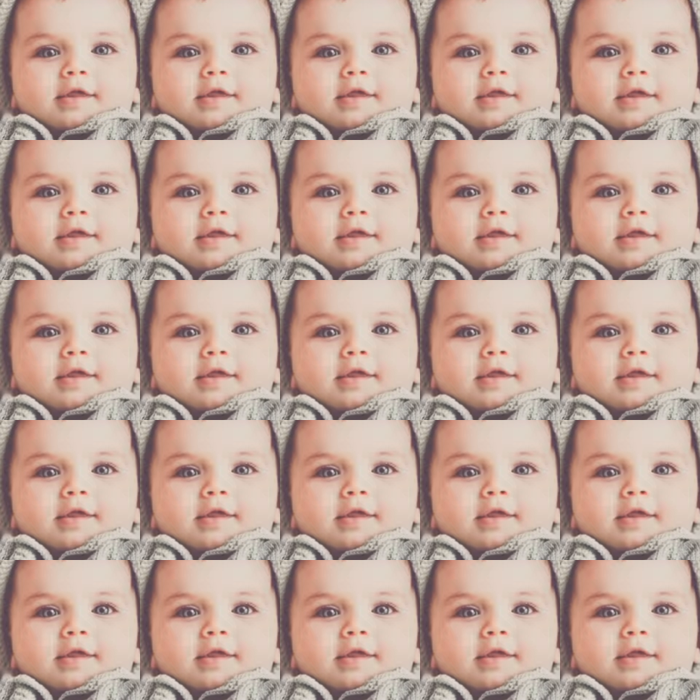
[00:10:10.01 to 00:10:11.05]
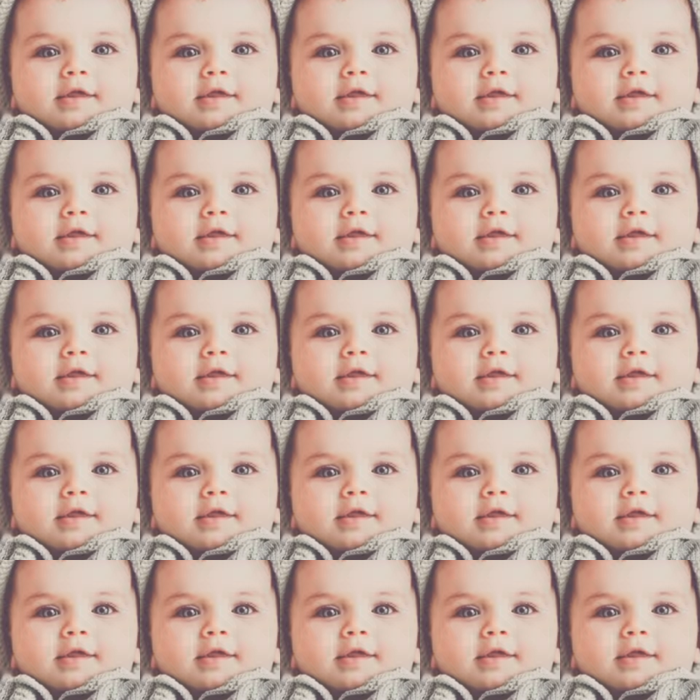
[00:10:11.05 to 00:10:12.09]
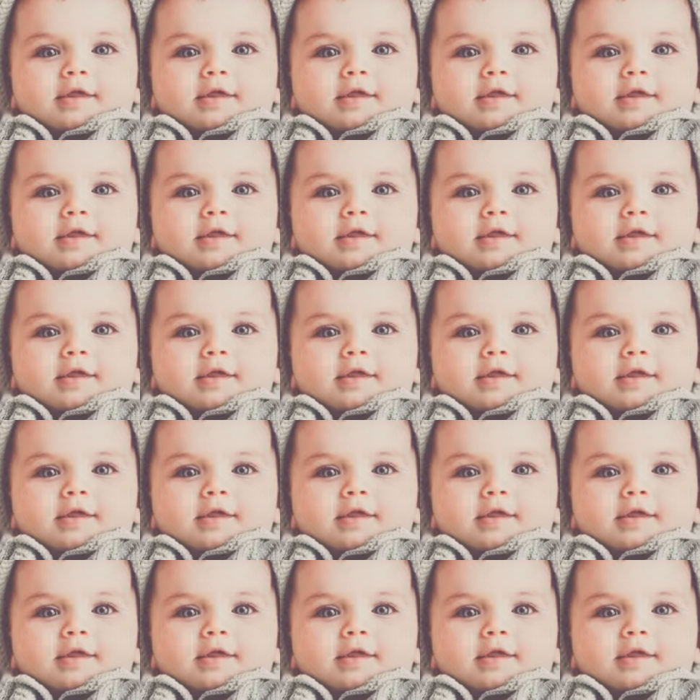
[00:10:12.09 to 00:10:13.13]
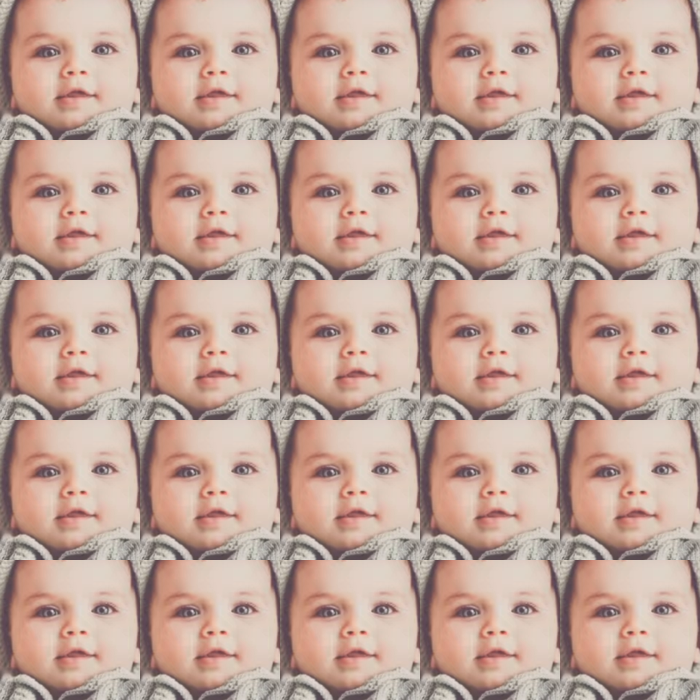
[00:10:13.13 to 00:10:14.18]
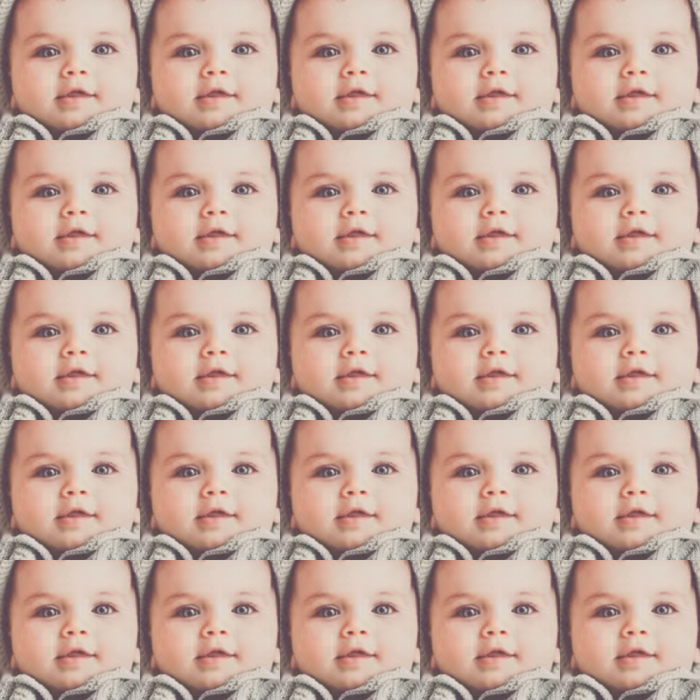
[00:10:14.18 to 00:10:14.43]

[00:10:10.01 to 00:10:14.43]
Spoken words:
This is a still picture; no speech is visible.